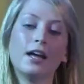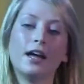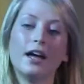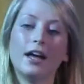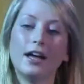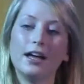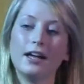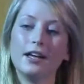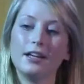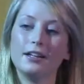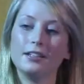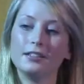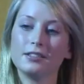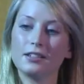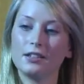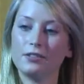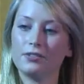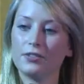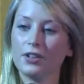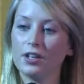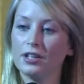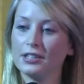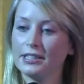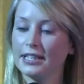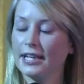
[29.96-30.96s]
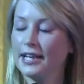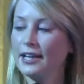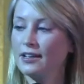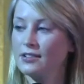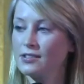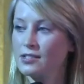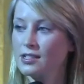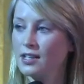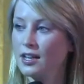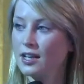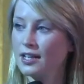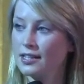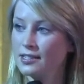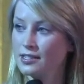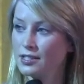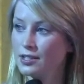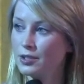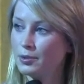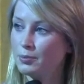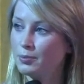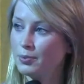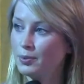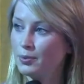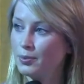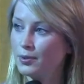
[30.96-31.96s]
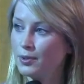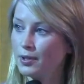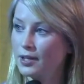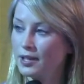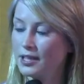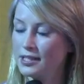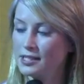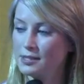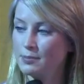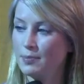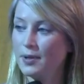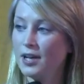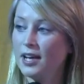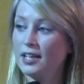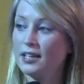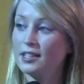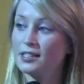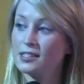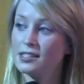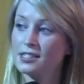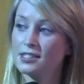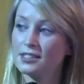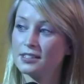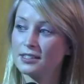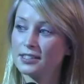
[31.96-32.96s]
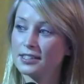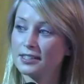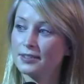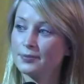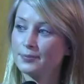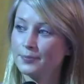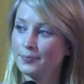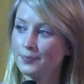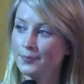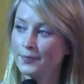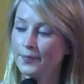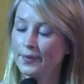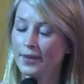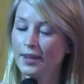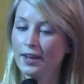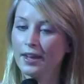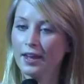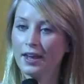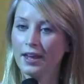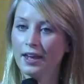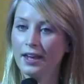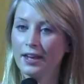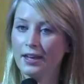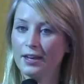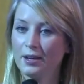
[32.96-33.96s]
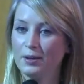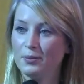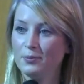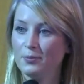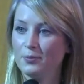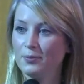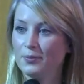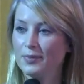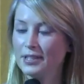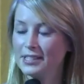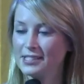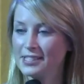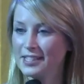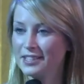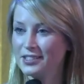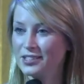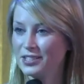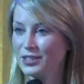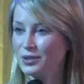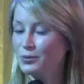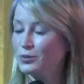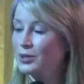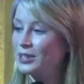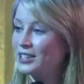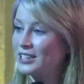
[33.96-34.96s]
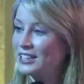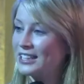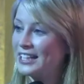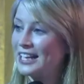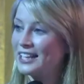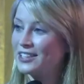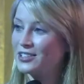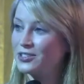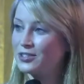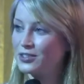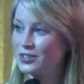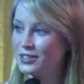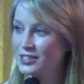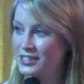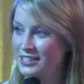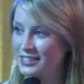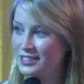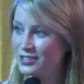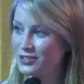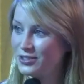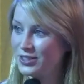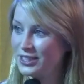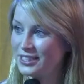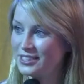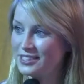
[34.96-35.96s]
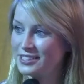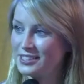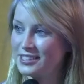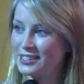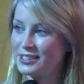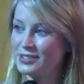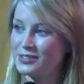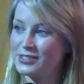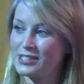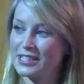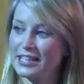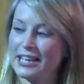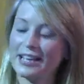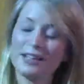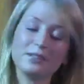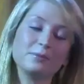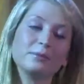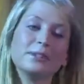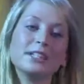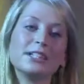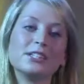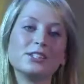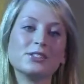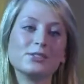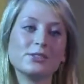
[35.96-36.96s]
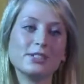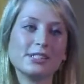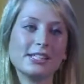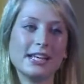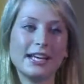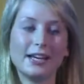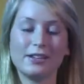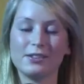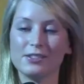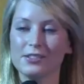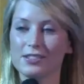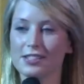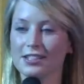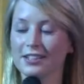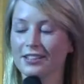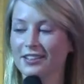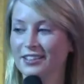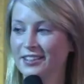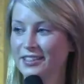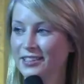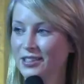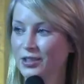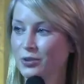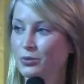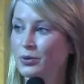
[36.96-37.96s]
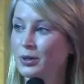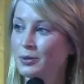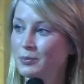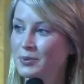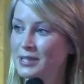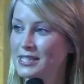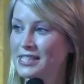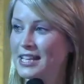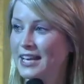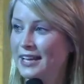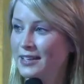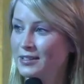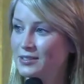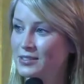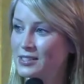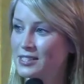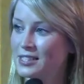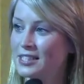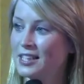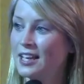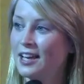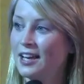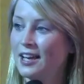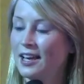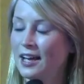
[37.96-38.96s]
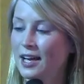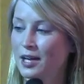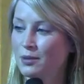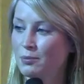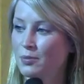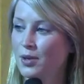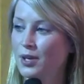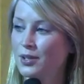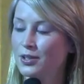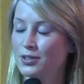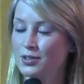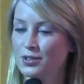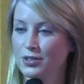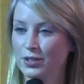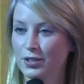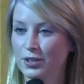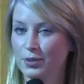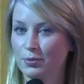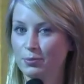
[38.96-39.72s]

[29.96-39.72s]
and I've got a house lined up as a pilot study. It's actually one of the lecturers in Trinity who's allowed me into his house, and I can equip his house and monitor